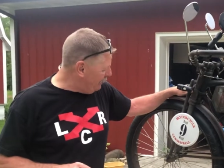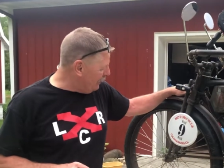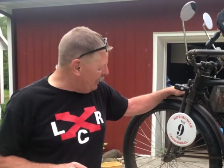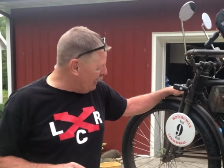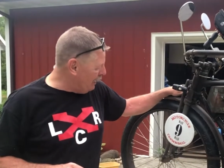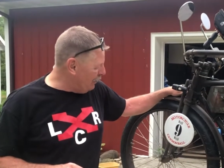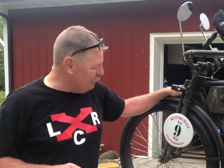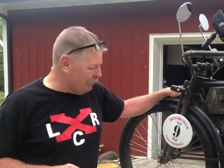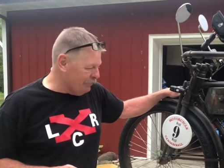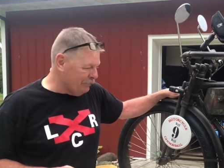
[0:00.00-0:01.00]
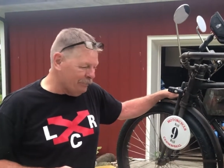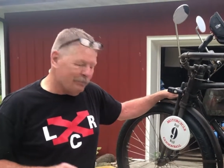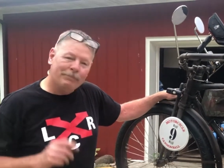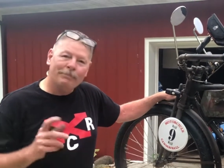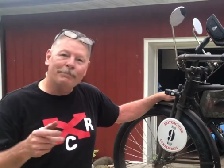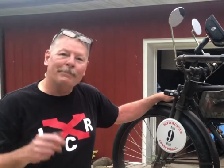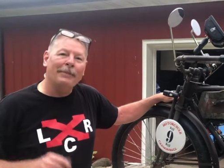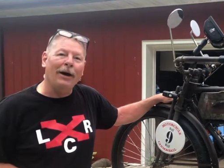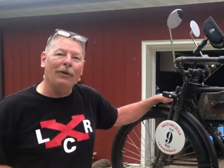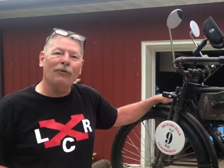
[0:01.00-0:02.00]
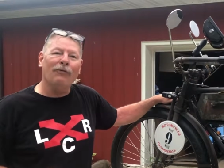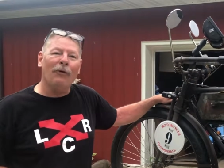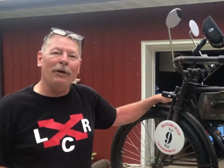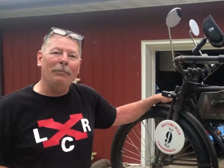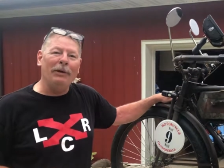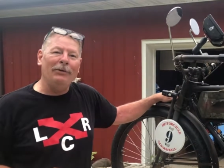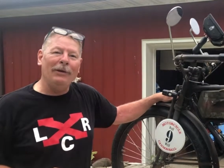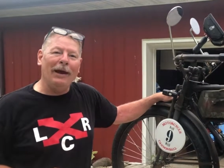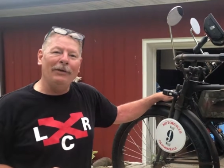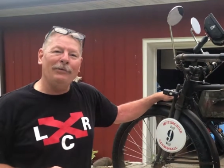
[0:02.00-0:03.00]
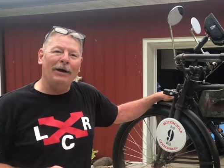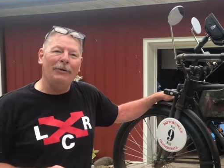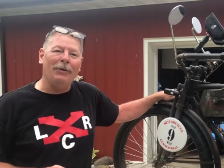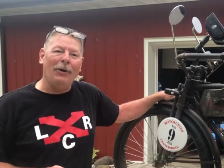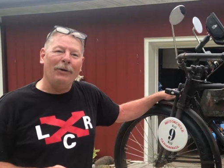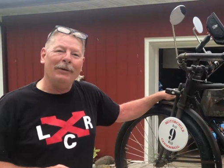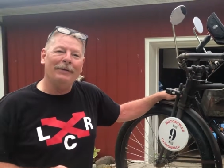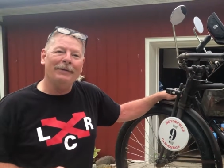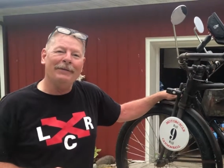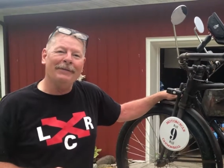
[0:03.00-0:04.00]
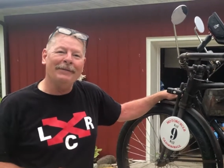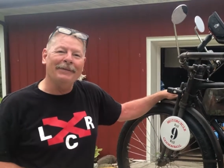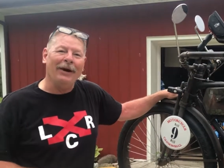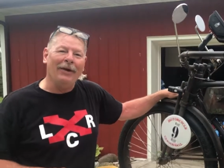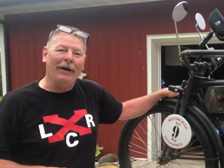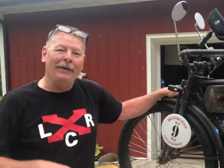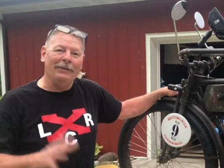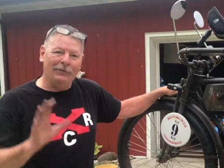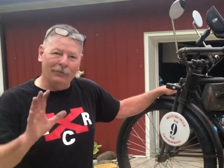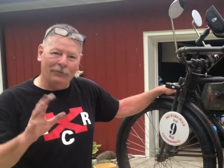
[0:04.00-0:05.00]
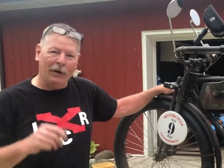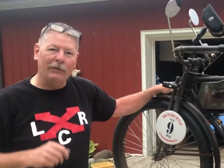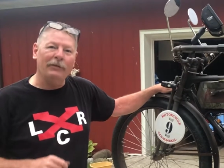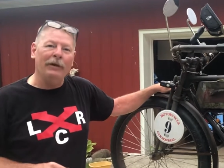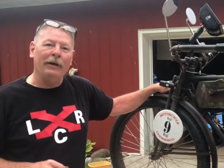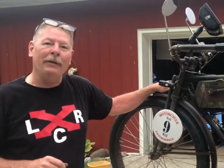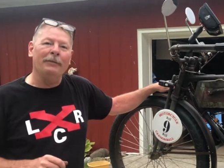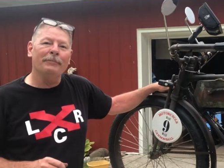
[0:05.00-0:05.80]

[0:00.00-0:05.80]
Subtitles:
I'll look forward to meeting you guys on the road. All right, talk to you later.